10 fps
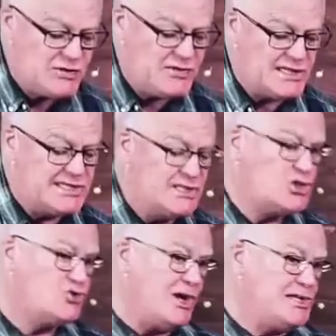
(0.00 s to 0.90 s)
of this is to
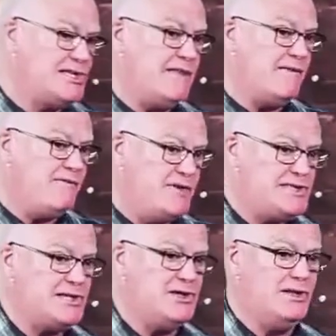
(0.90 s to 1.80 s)
translate the
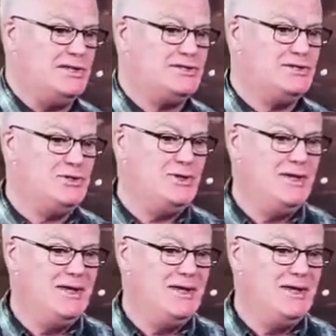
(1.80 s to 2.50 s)
physical into